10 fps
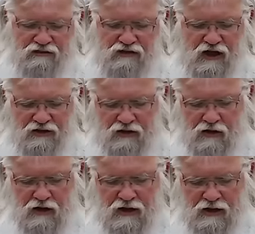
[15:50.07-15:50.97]

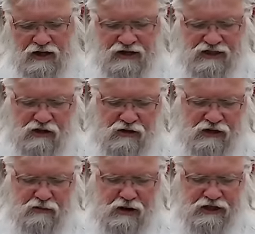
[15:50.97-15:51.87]
failure is
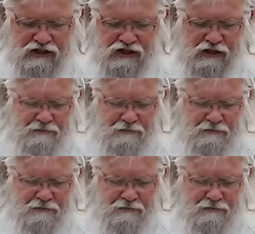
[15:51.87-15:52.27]
certainly reached.